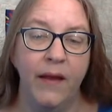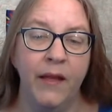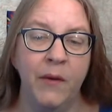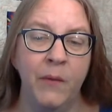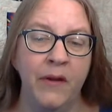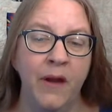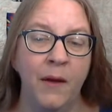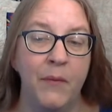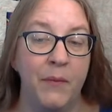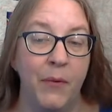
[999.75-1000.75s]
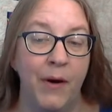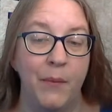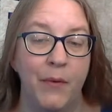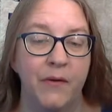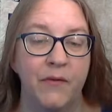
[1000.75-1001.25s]
It would not be
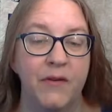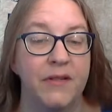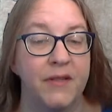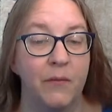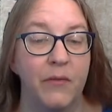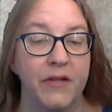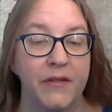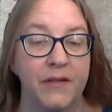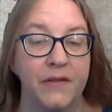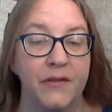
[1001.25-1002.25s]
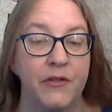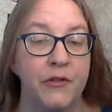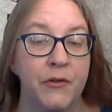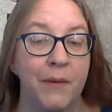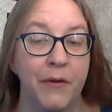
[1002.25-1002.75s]
proper, for some reasons, to
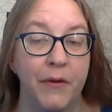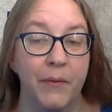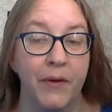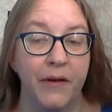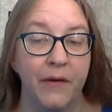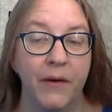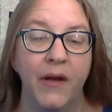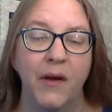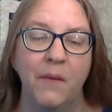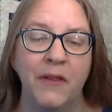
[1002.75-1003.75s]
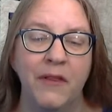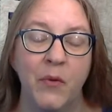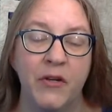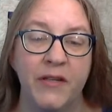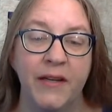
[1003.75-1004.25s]
trouble the reader with the
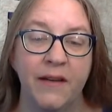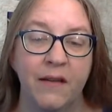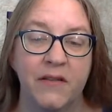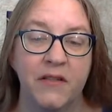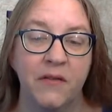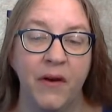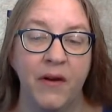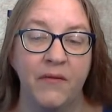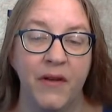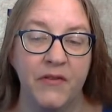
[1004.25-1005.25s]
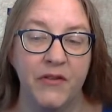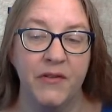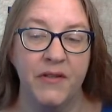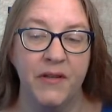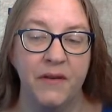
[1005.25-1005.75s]
particulars of our
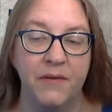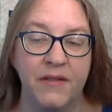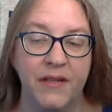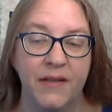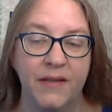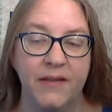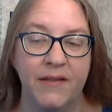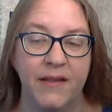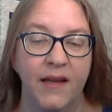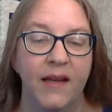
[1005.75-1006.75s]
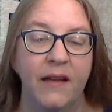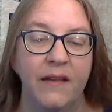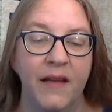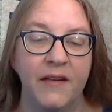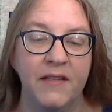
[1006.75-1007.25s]
adventures in those seas,
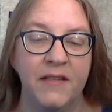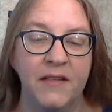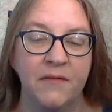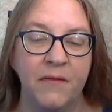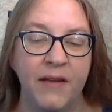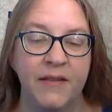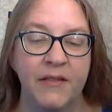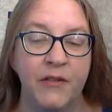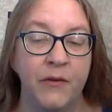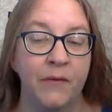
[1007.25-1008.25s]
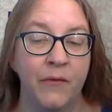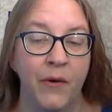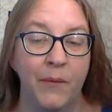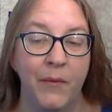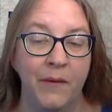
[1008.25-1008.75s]
let it to suffice to
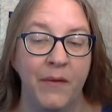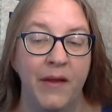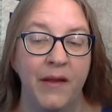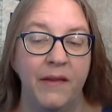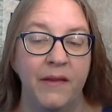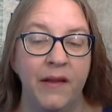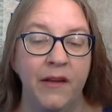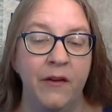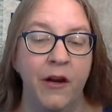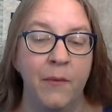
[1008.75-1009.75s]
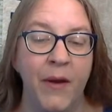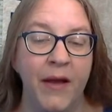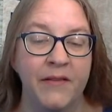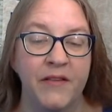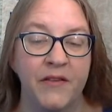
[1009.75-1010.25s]
inform him that in our
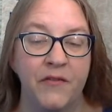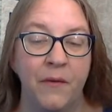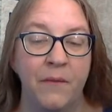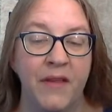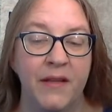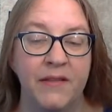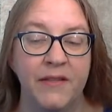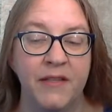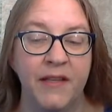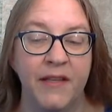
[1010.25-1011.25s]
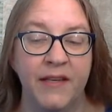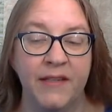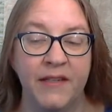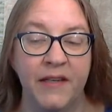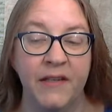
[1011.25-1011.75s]
passage from thence to the
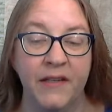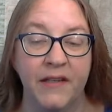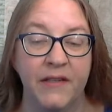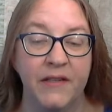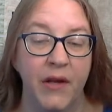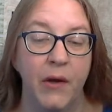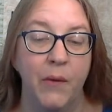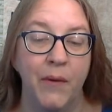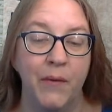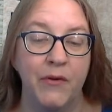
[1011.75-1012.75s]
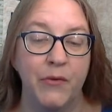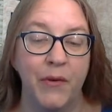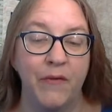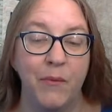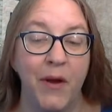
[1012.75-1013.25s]
East Indies, we were
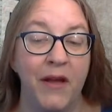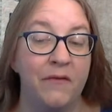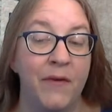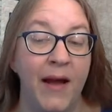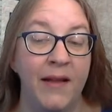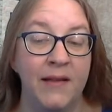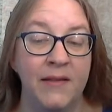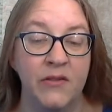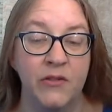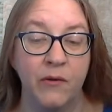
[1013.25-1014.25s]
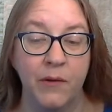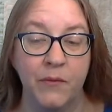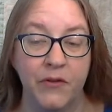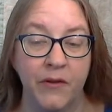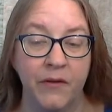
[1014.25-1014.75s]
driven by a violent
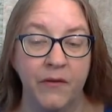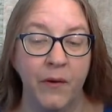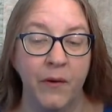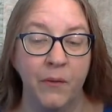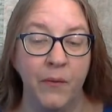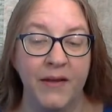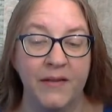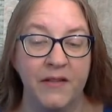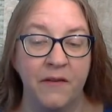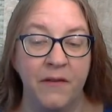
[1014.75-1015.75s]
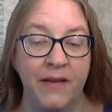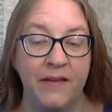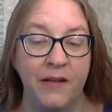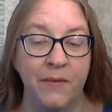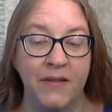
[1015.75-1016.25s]
storm to the northwest of Van
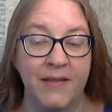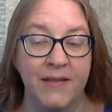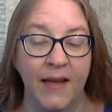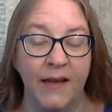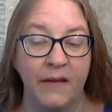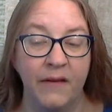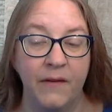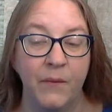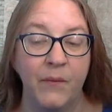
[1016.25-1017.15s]
Diemen's Land.